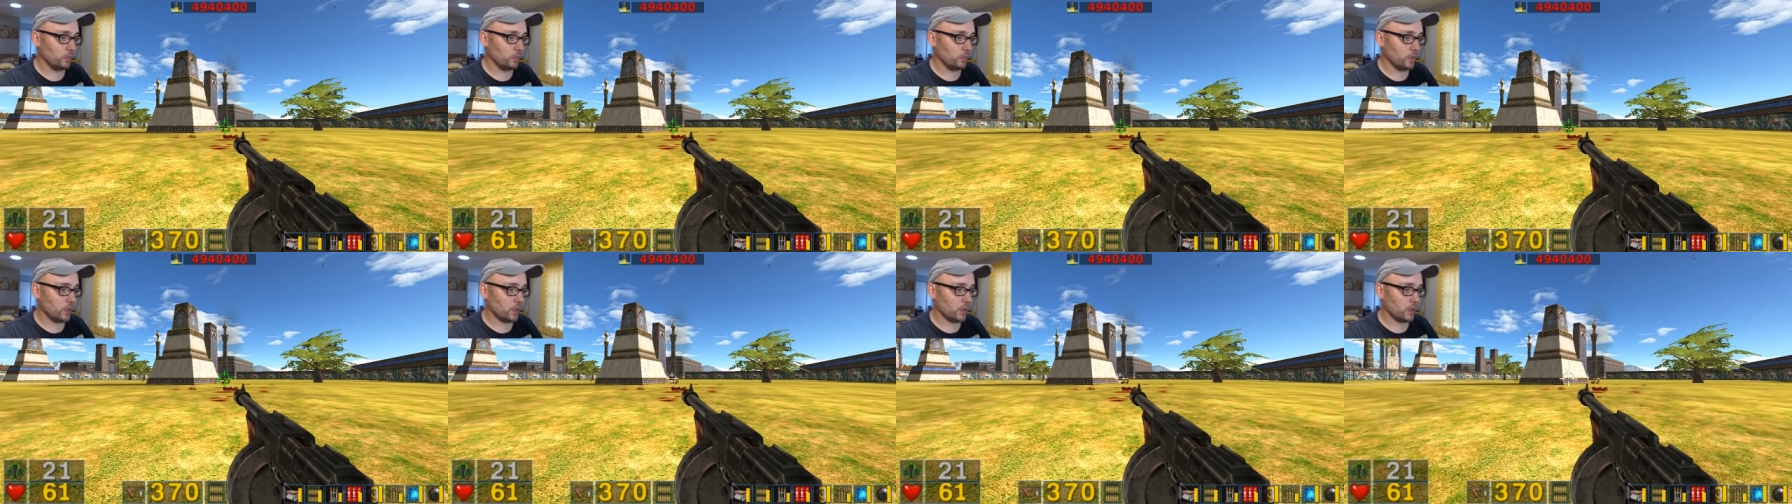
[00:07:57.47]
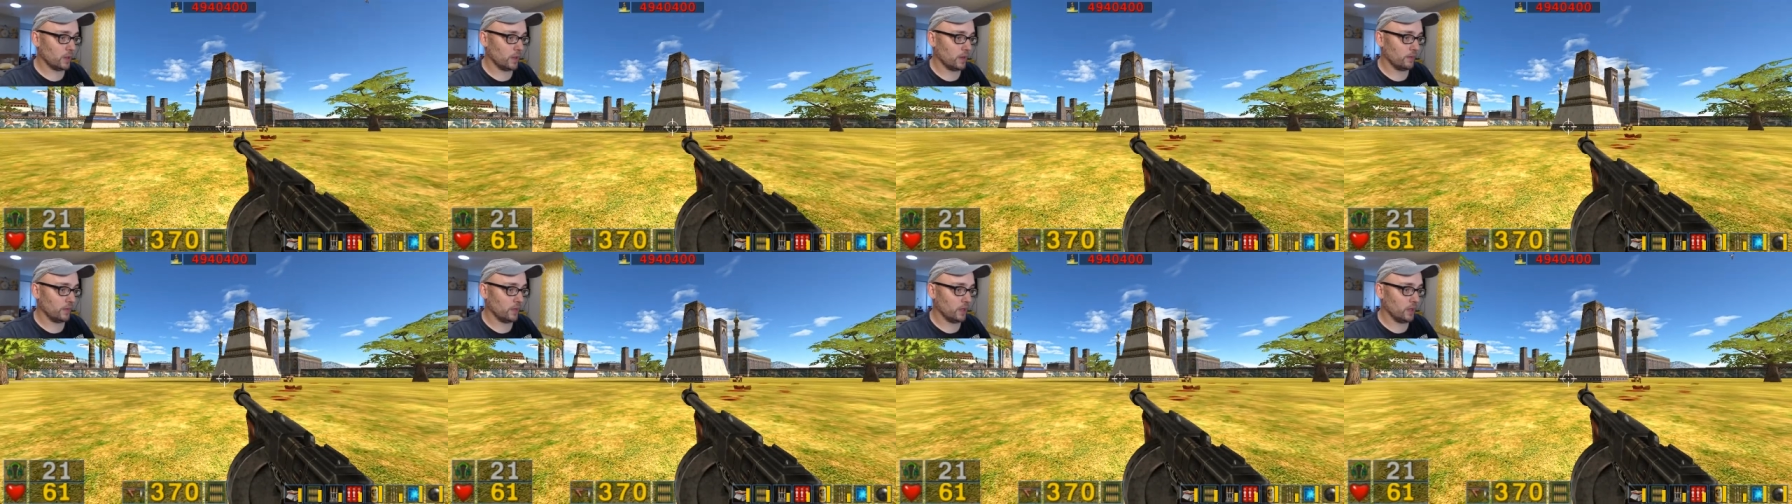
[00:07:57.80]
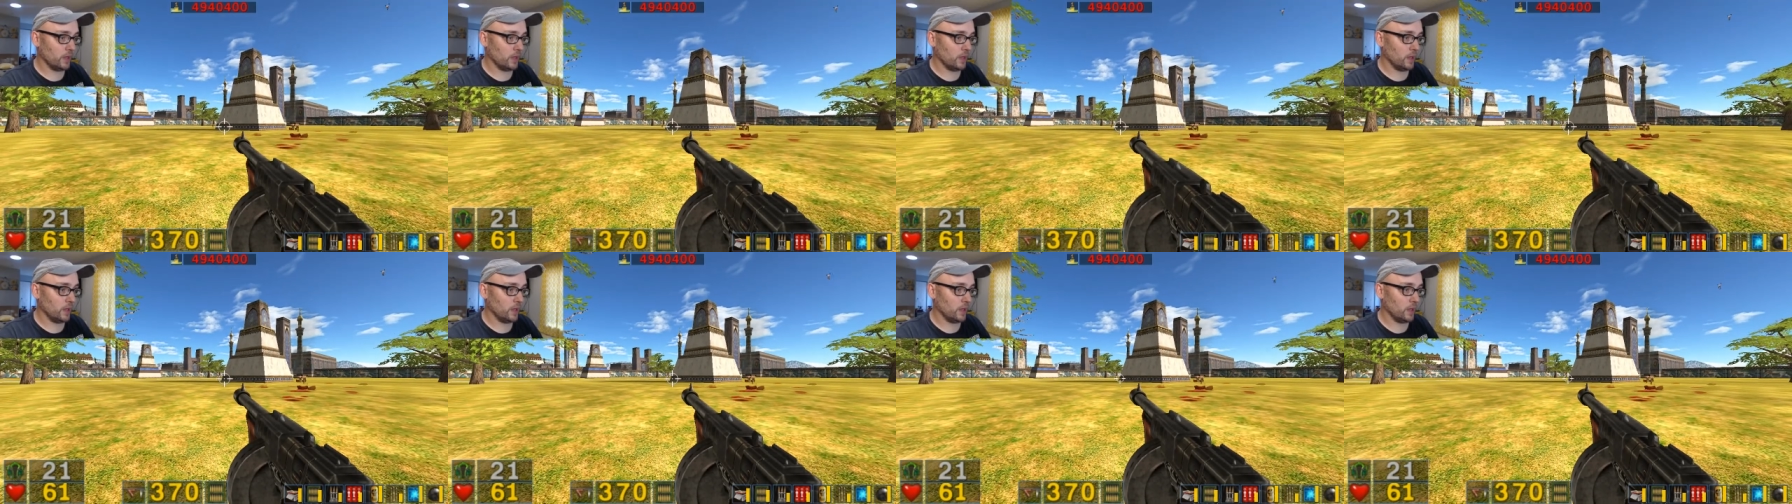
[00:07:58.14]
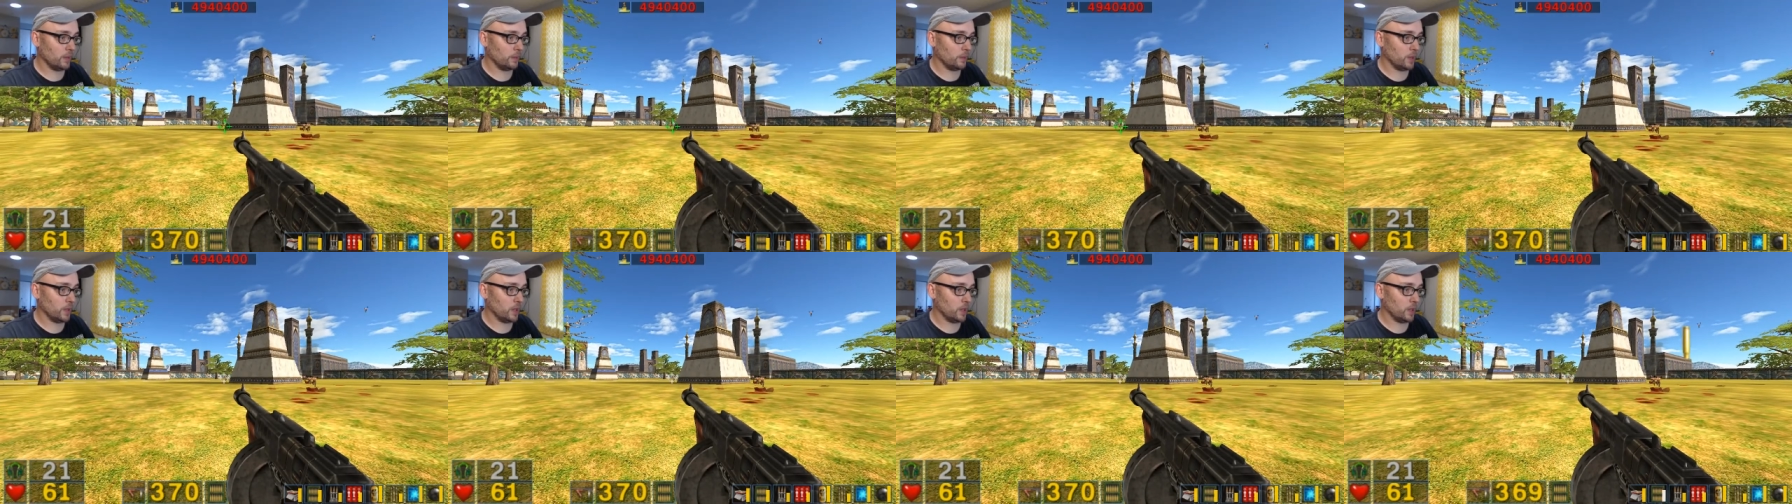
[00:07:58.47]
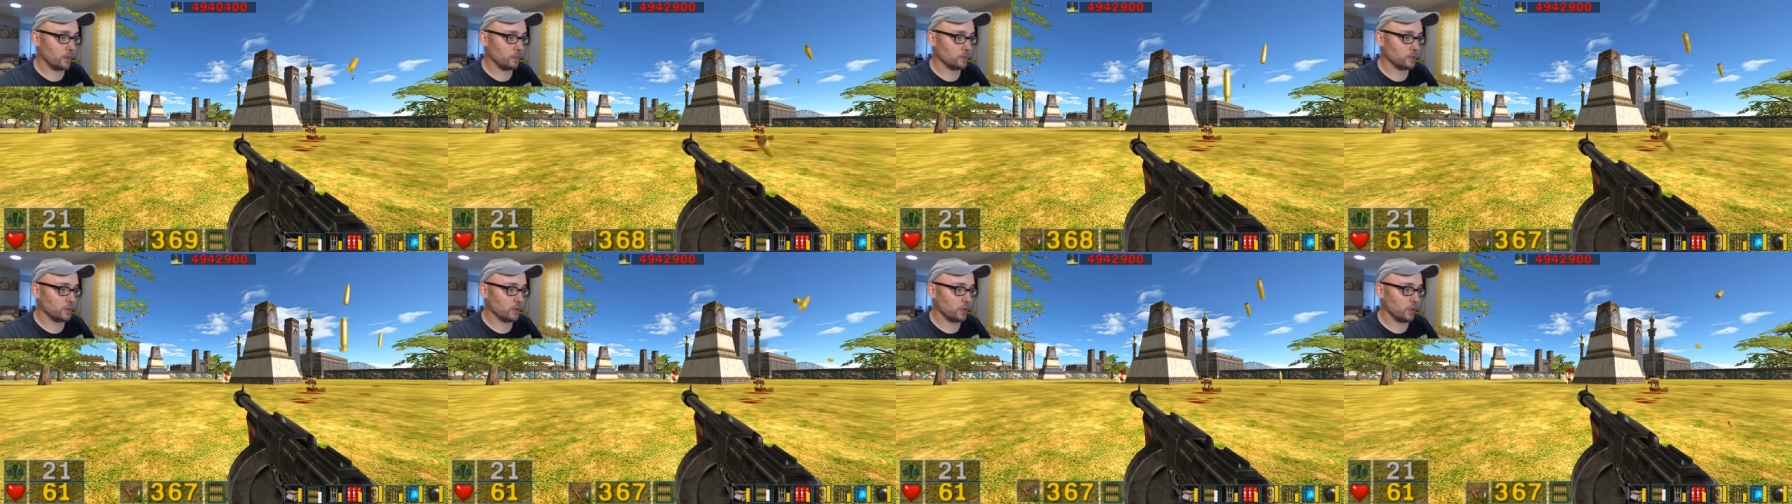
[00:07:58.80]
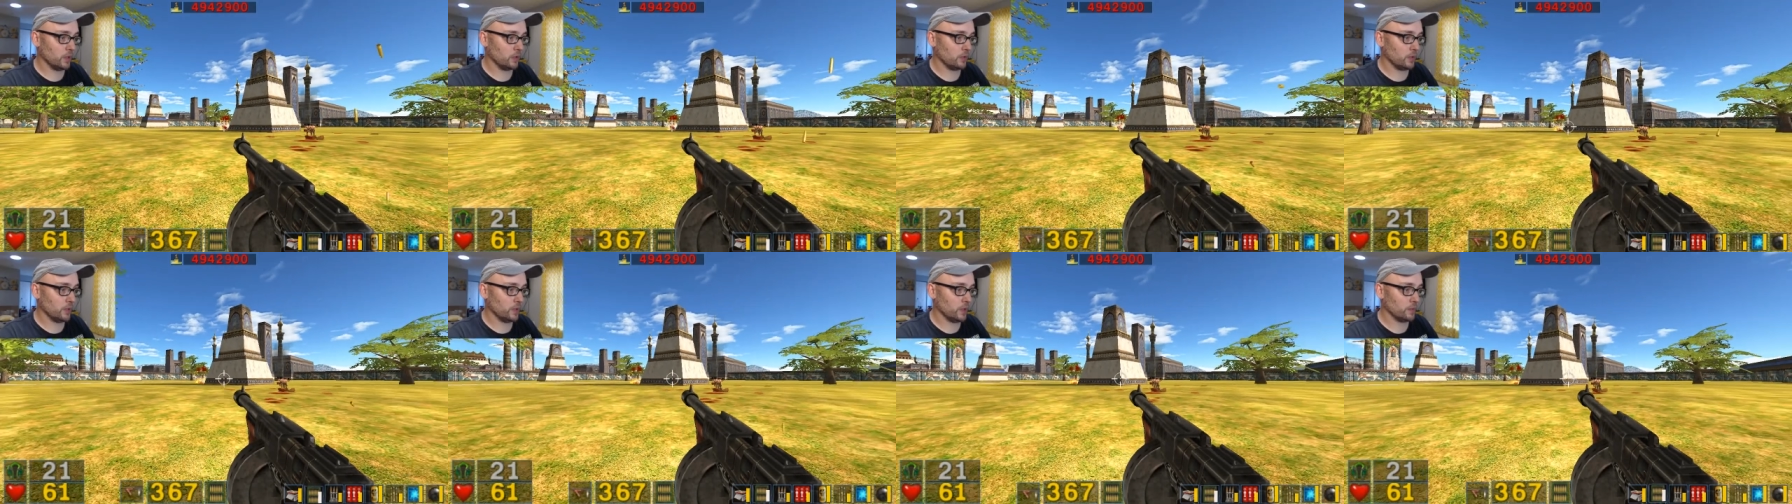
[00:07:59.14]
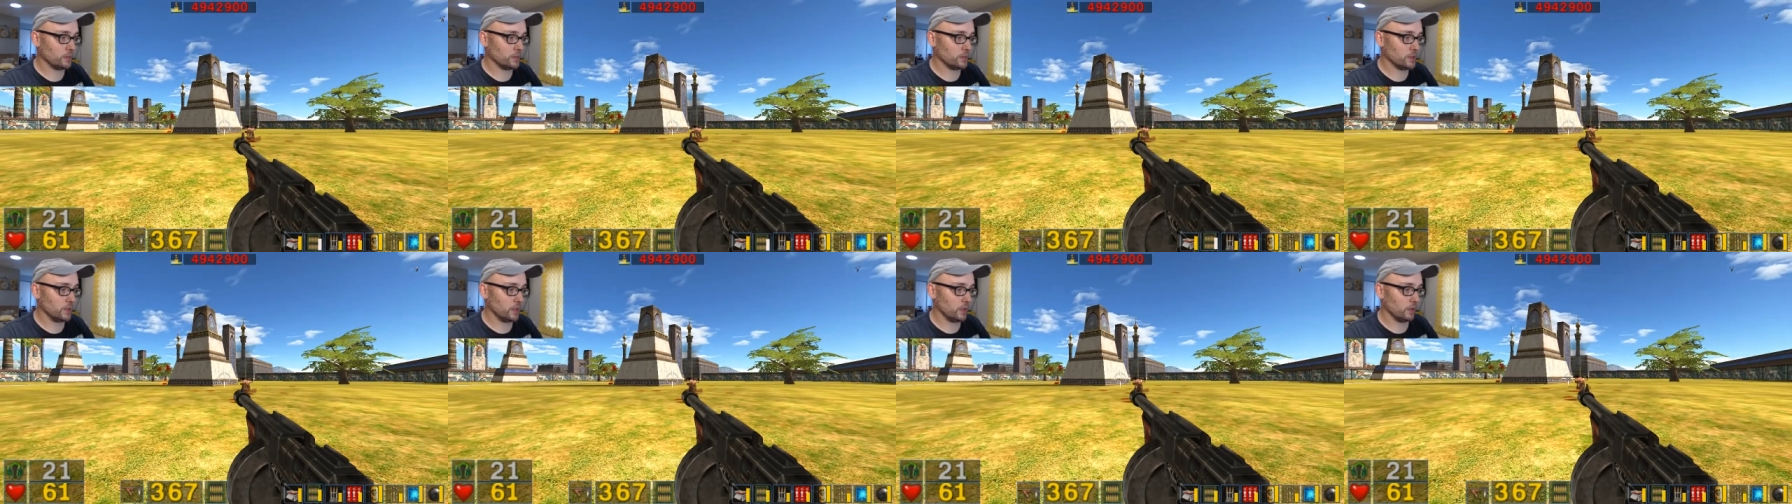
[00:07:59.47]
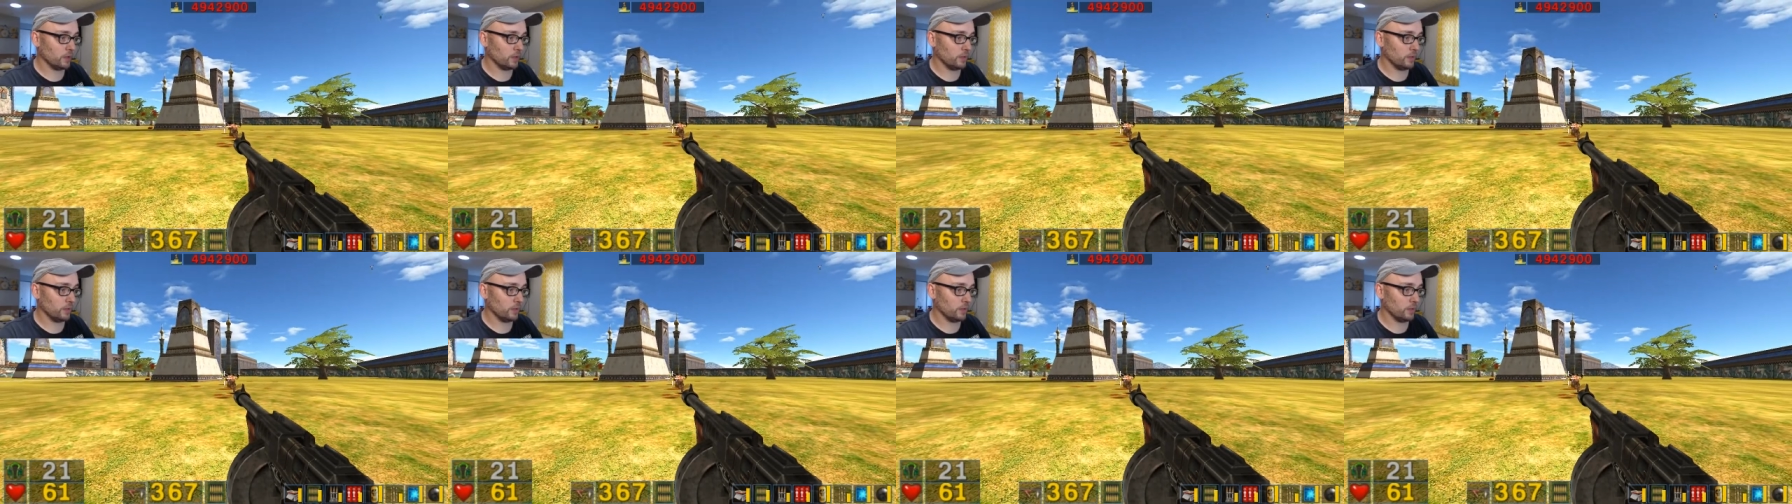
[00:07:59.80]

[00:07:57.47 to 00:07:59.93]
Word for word: We're not going to have any problems, y'all run up single